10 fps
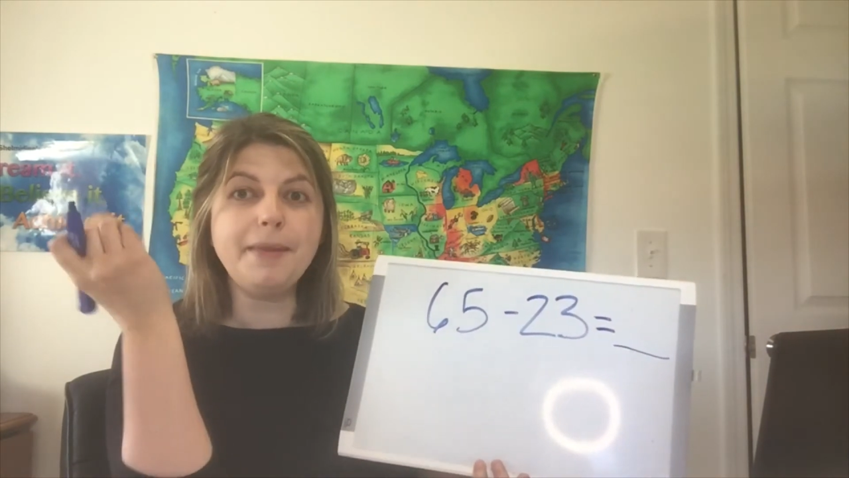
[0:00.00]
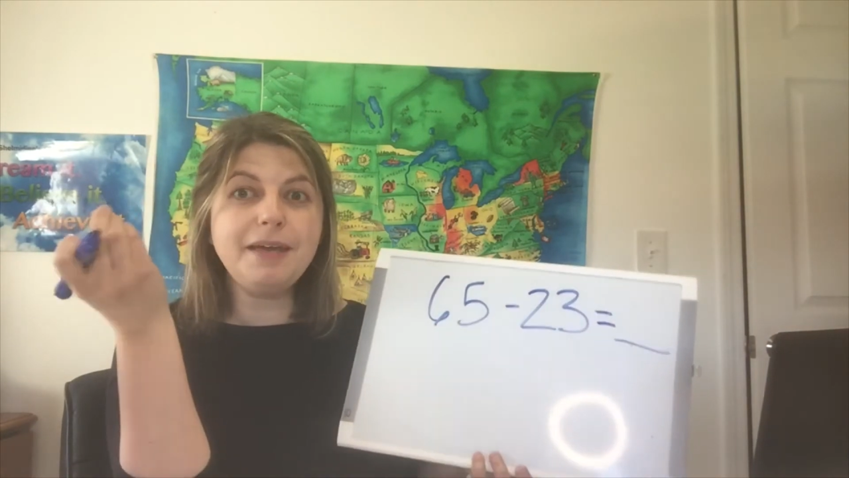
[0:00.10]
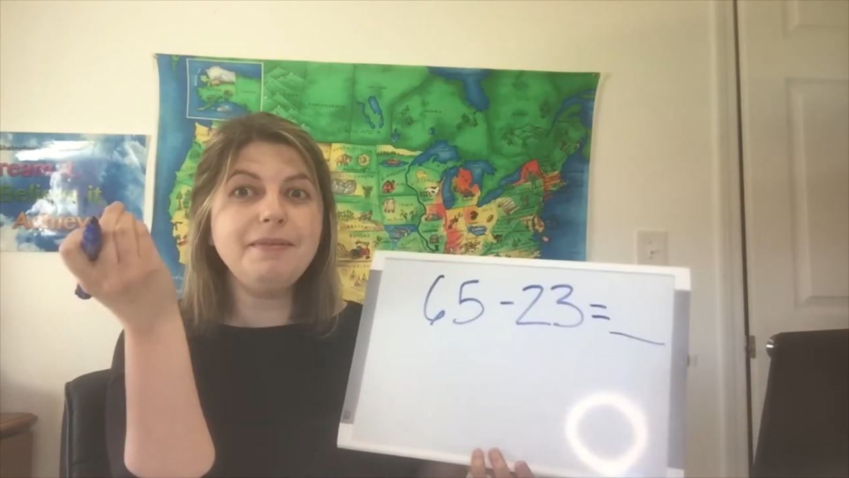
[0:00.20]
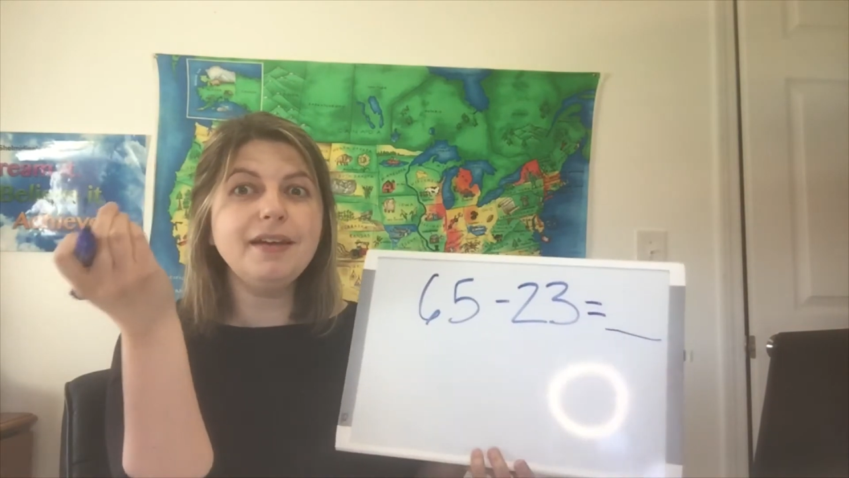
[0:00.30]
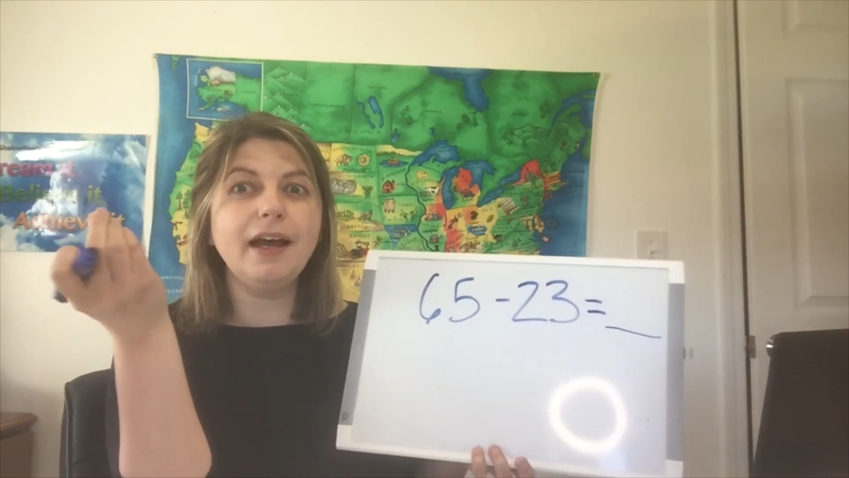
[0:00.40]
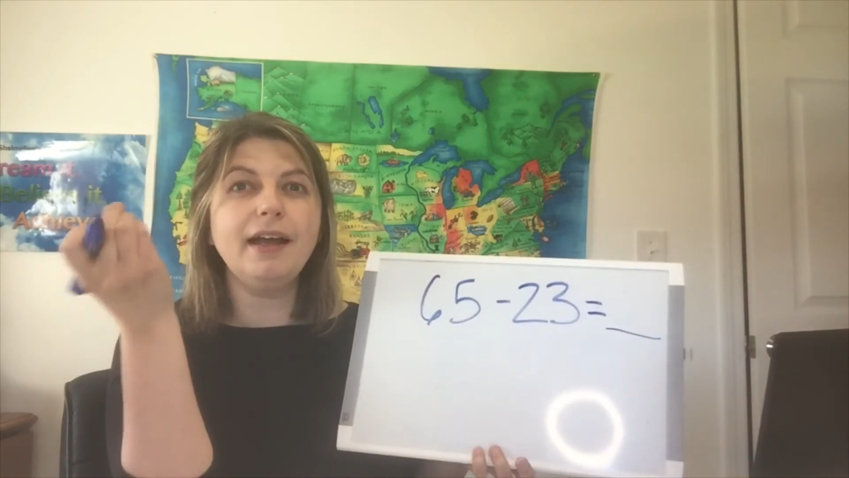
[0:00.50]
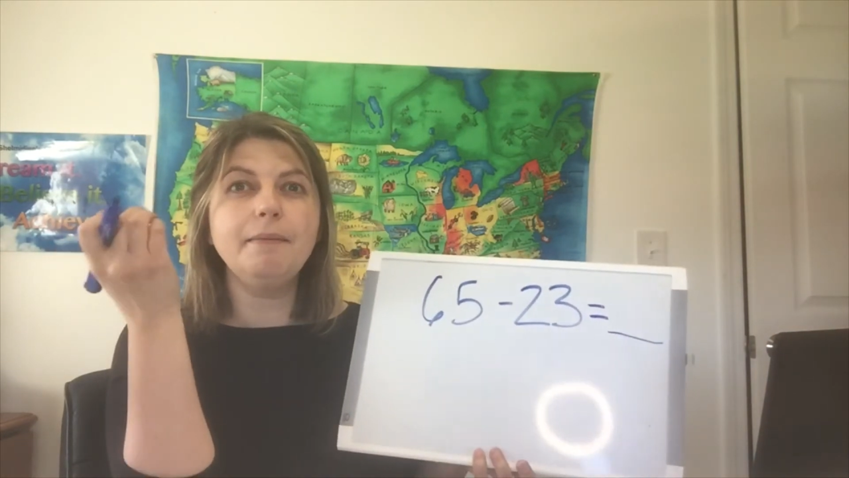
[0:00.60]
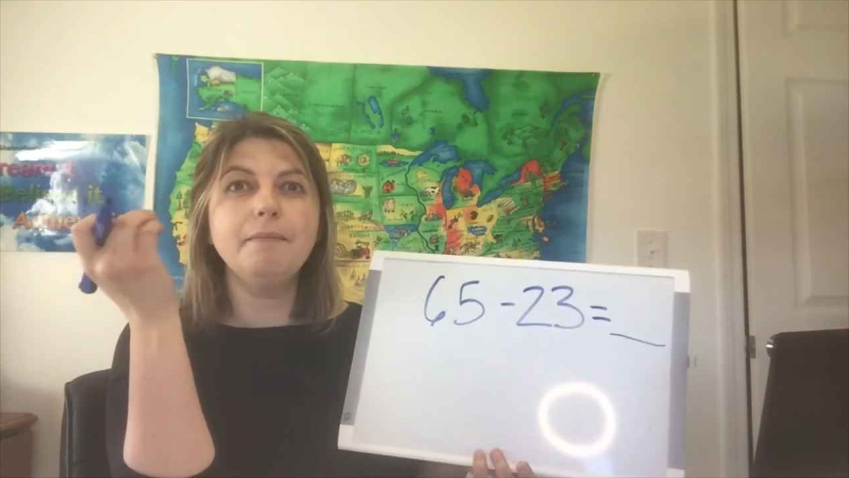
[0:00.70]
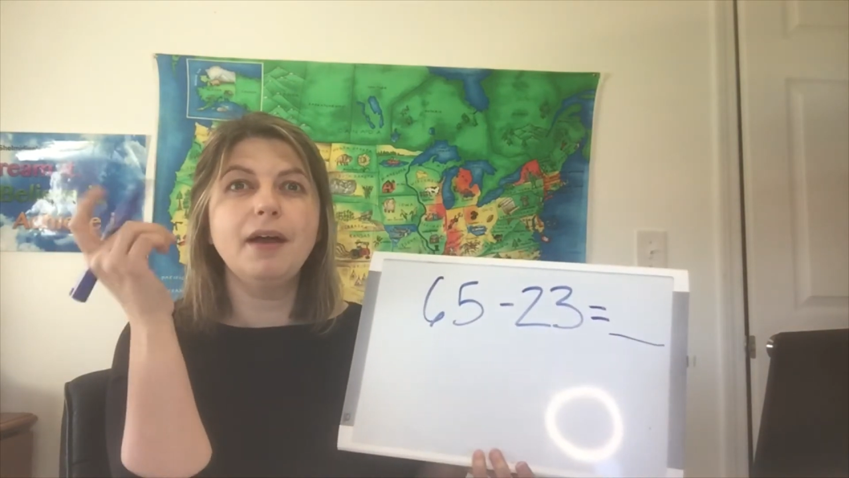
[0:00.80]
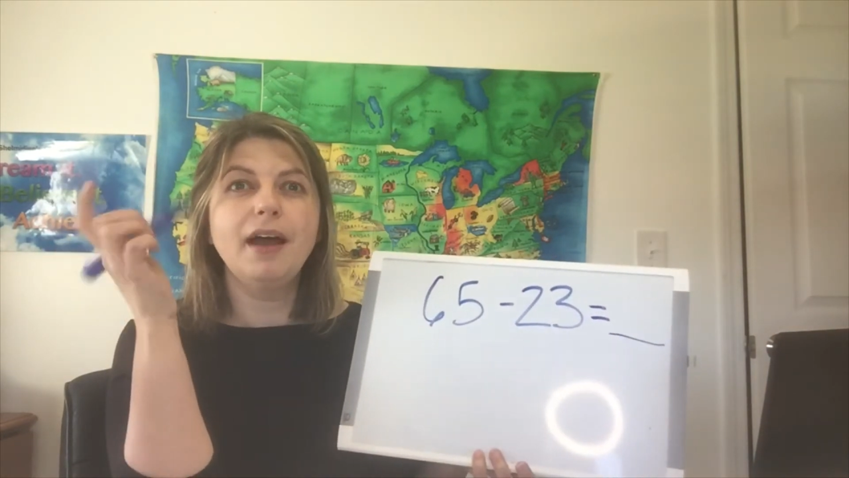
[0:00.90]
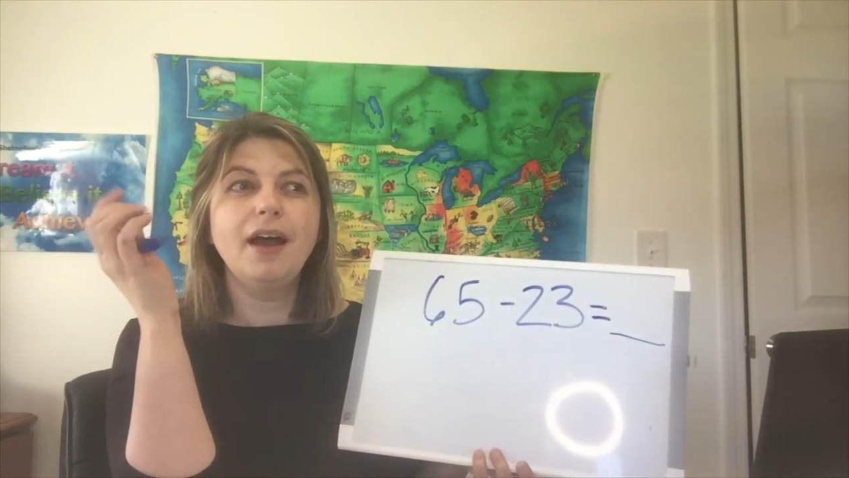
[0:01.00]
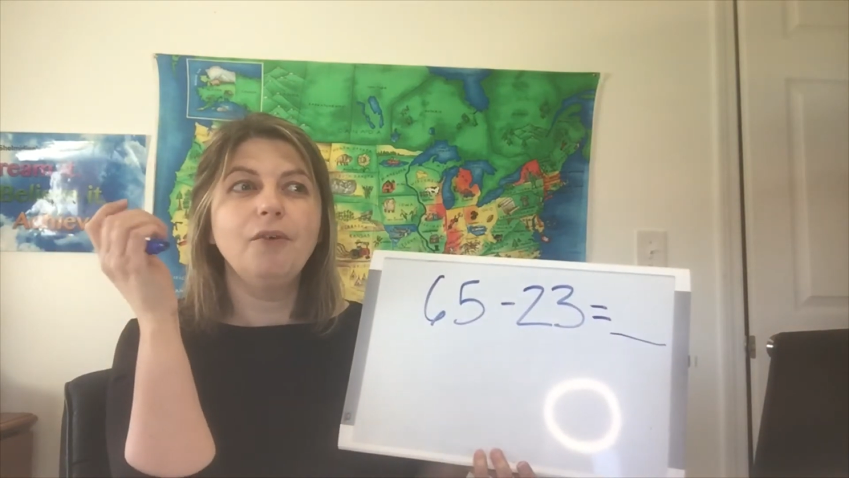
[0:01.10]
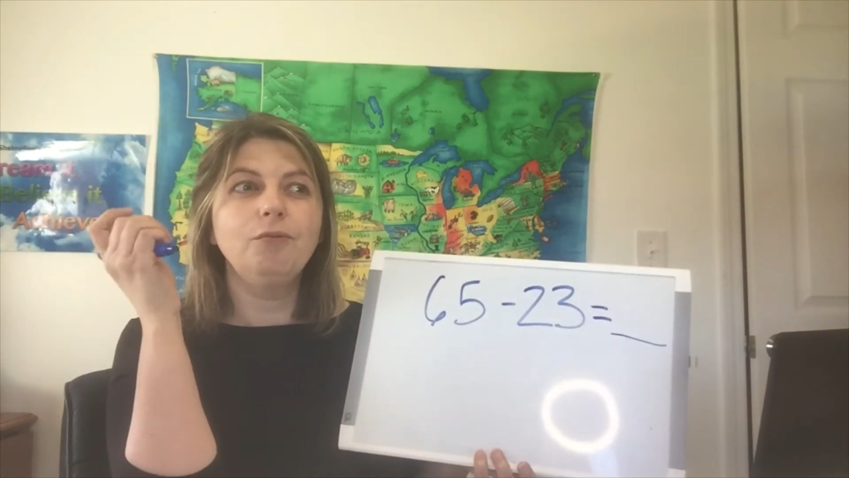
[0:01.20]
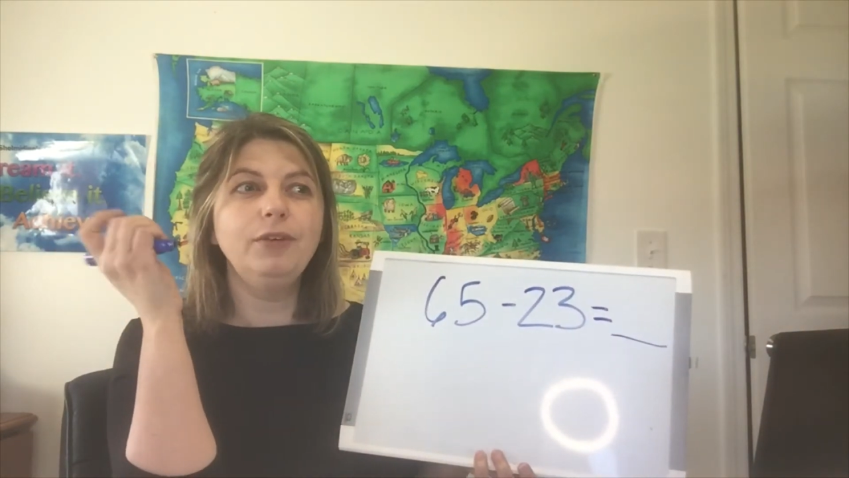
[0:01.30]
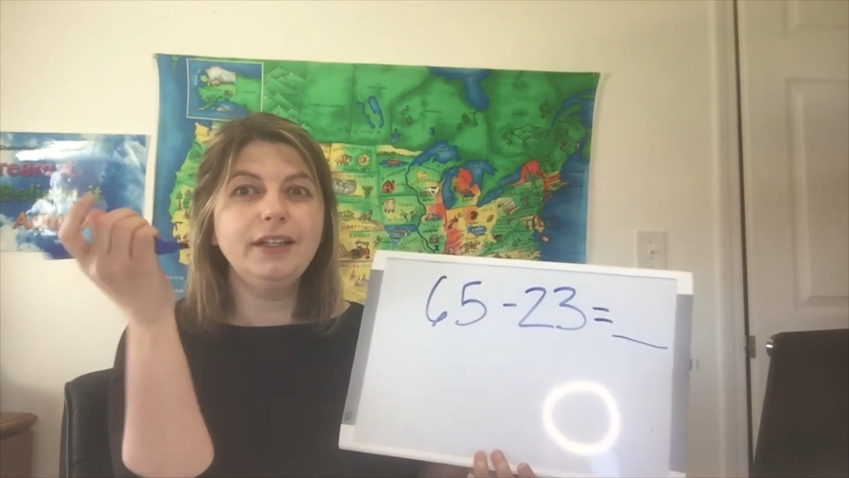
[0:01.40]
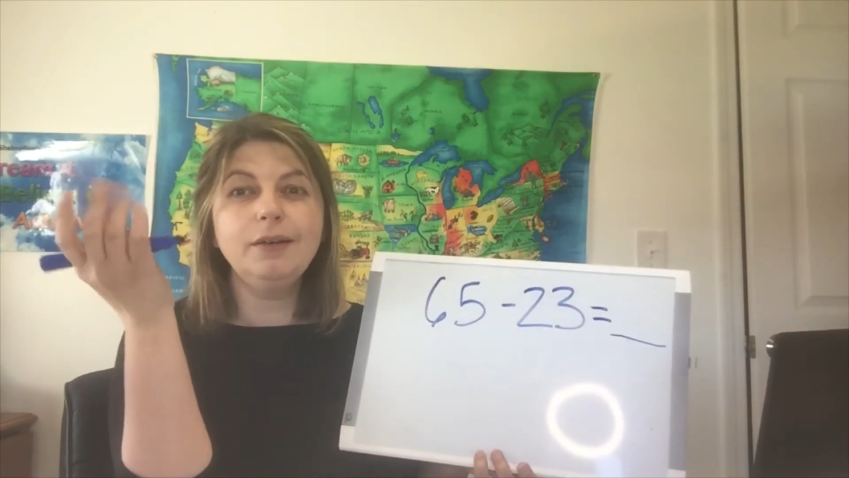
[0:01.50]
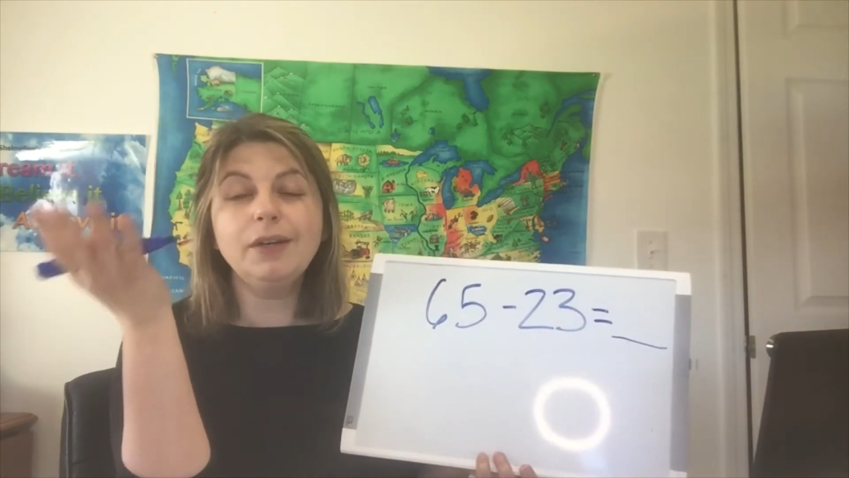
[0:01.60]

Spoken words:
Maybe I really